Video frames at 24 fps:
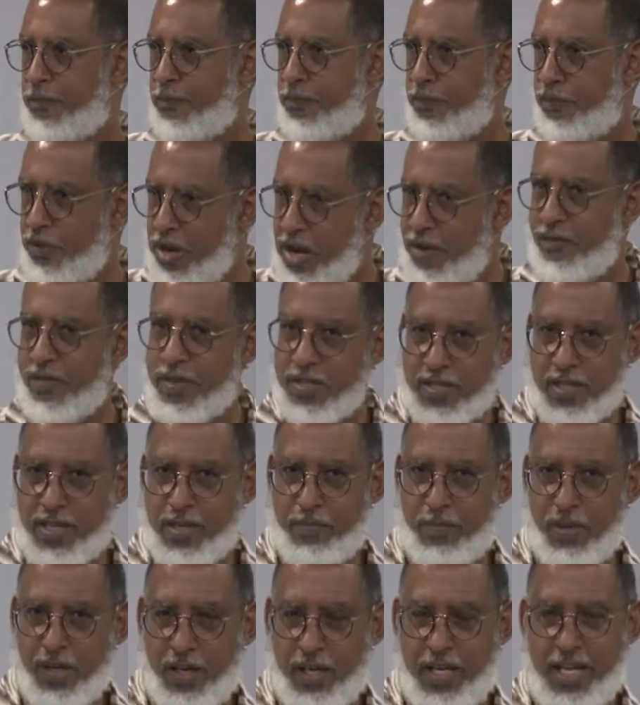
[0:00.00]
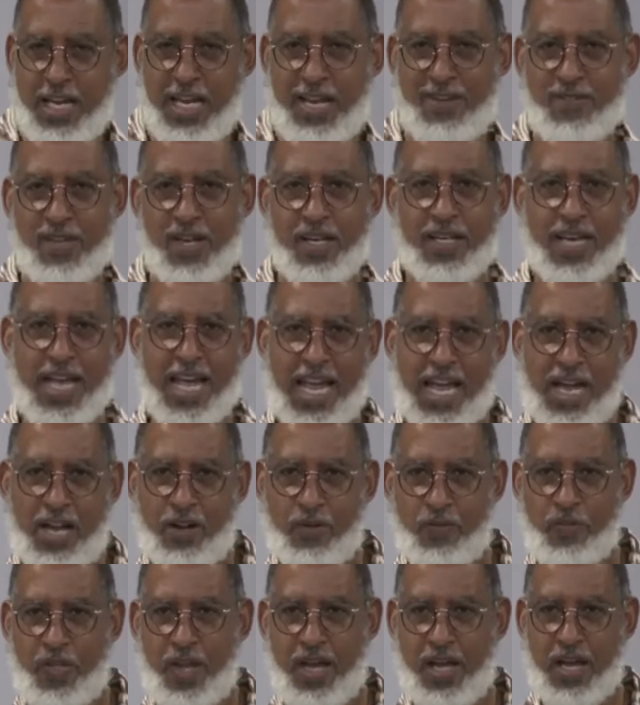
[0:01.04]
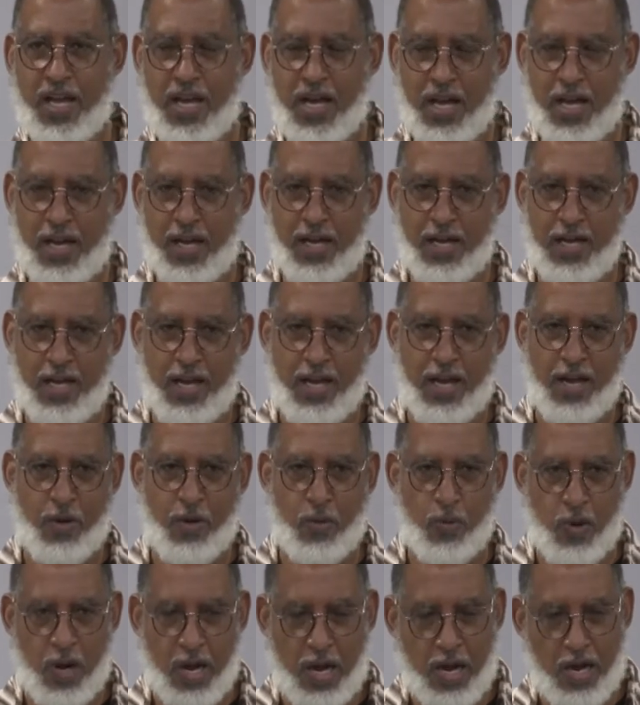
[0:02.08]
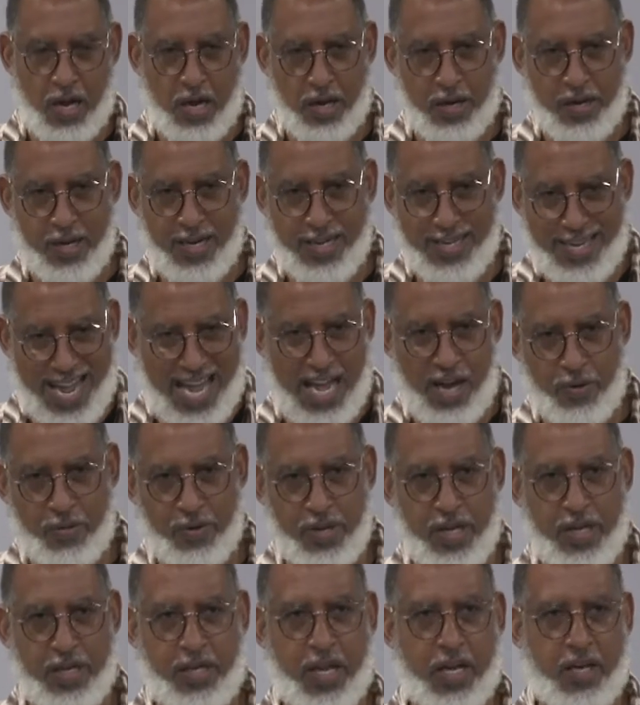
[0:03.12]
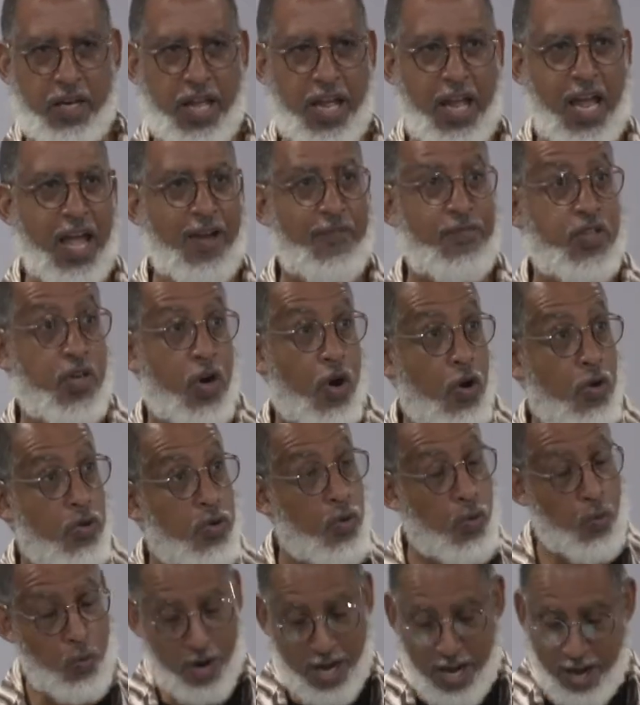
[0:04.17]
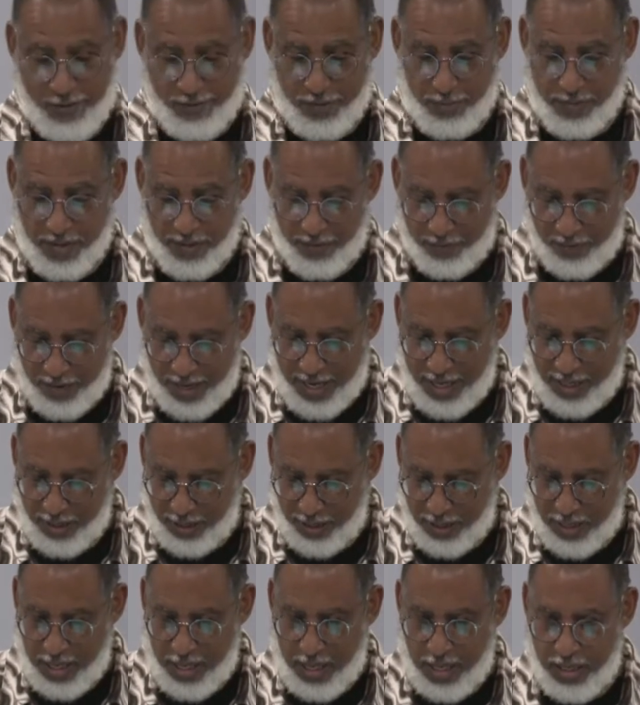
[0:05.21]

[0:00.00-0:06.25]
previously believed and now they are uh, doubting and they have turned away from the faith.